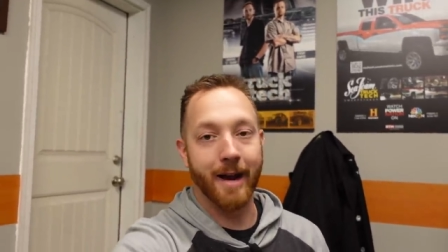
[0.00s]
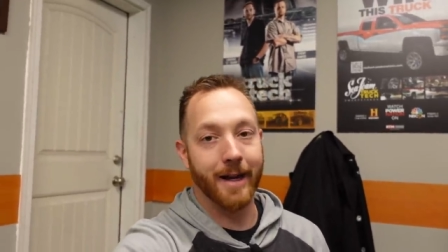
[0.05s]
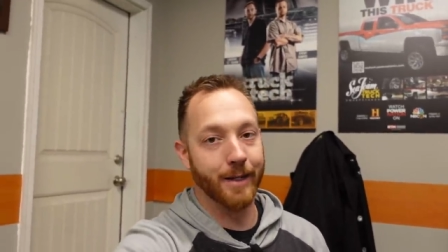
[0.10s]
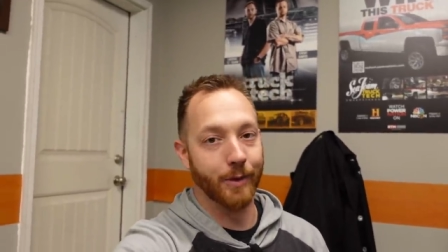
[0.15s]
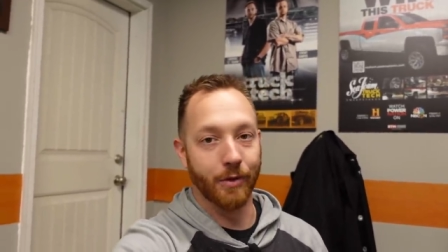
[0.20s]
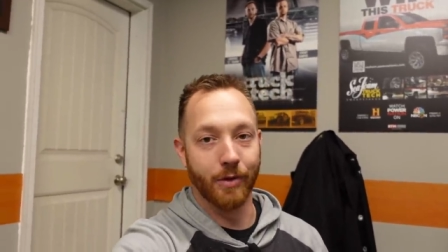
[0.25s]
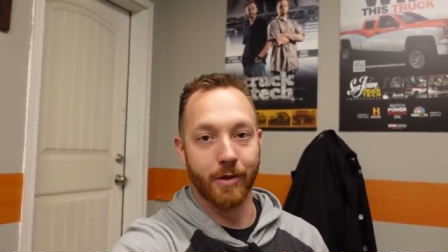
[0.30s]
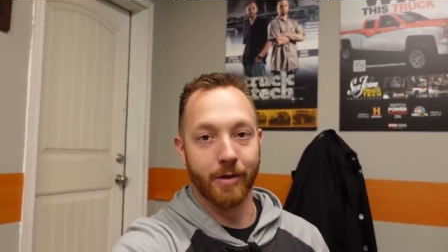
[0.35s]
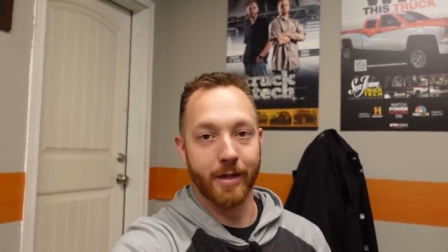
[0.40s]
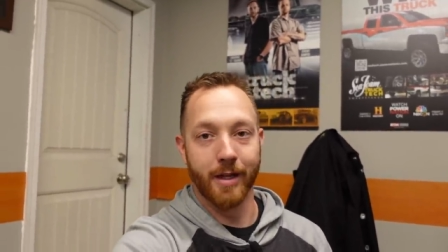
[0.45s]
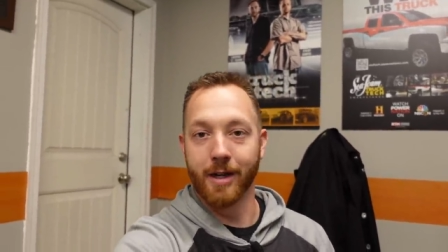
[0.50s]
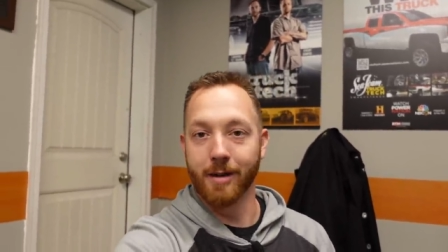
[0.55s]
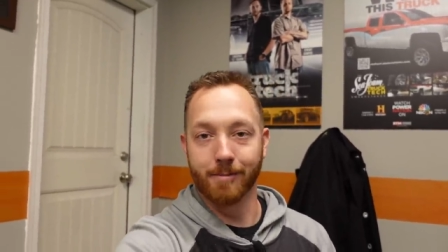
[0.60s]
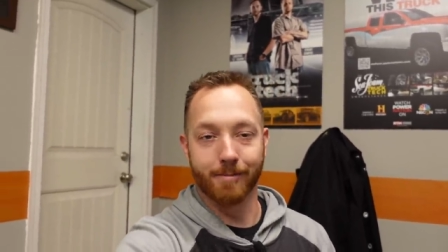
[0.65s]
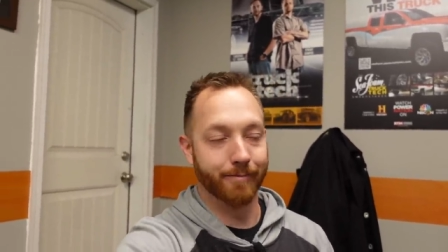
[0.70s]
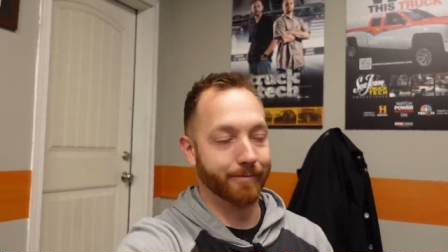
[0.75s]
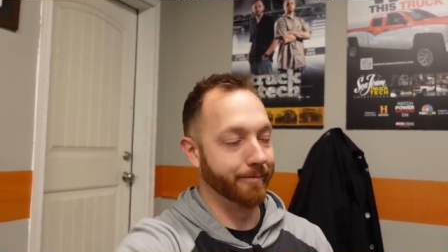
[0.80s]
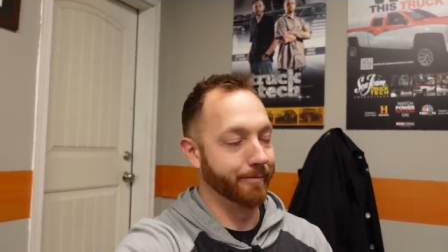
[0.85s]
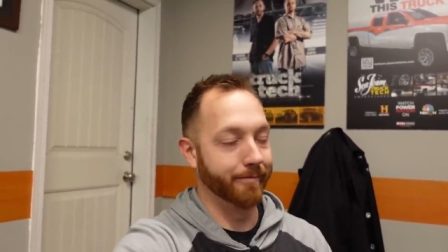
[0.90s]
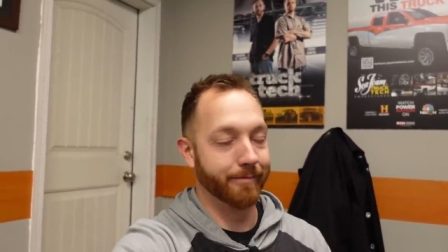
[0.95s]
I don't know yet.
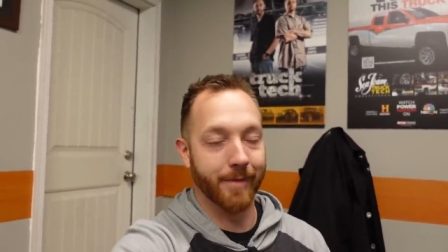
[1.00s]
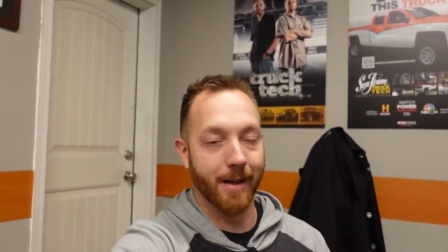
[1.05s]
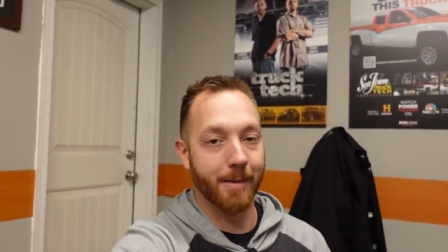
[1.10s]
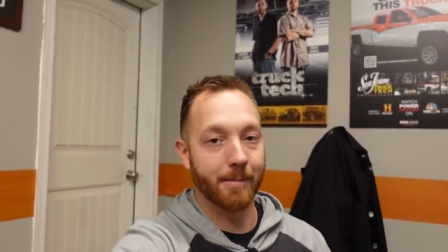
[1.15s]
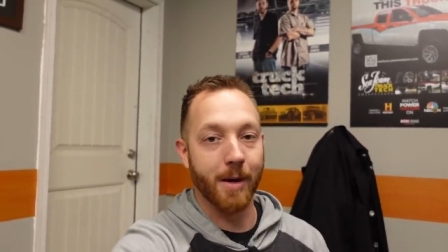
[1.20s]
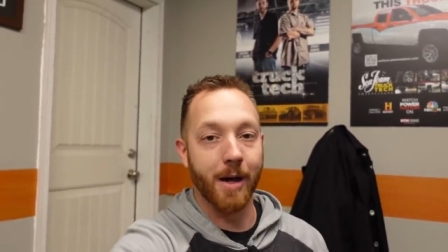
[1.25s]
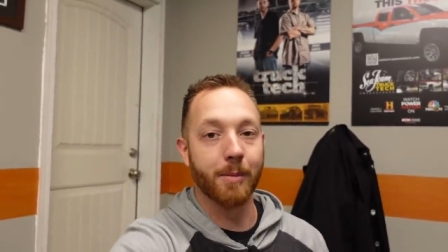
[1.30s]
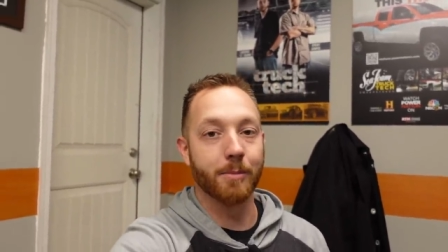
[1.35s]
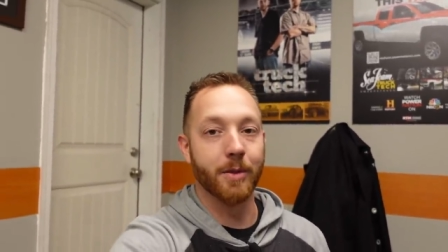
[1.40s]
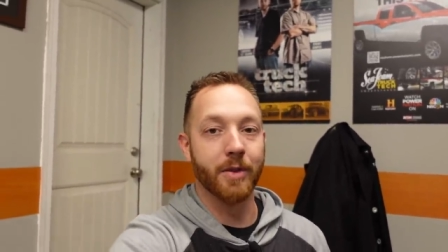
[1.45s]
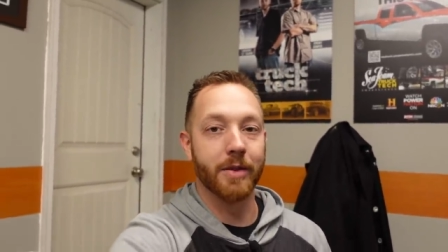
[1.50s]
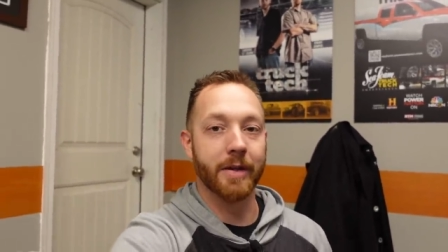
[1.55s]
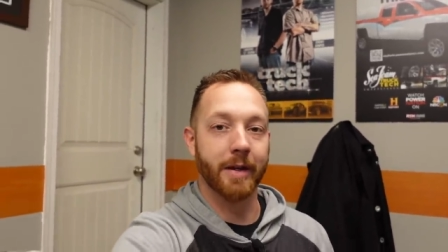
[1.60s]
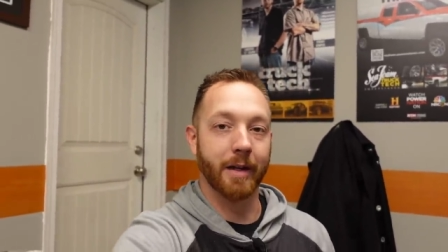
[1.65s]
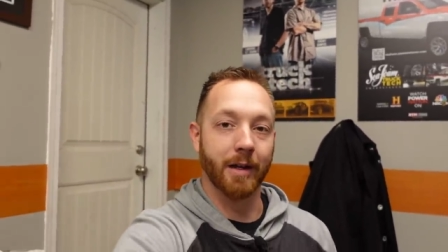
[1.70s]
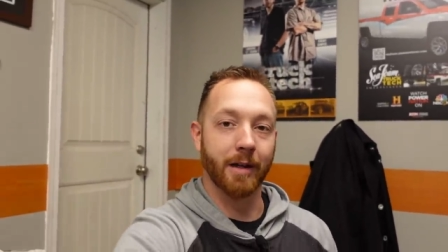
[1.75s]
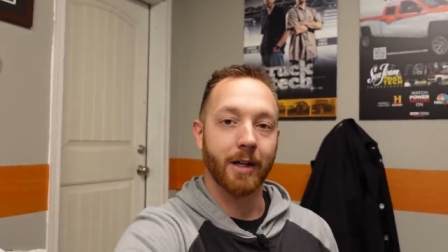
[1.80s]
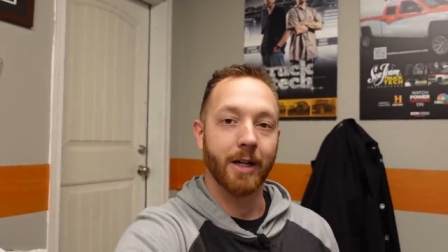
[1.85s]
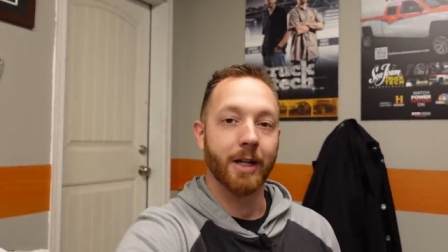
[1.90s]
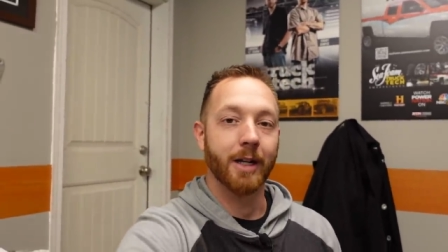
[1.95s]
I'm, I'm up in the
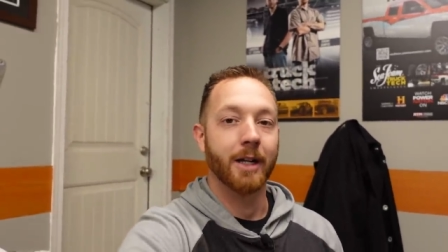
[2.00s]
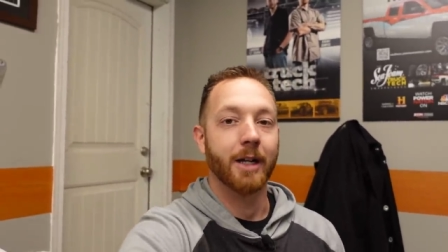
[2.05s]
air.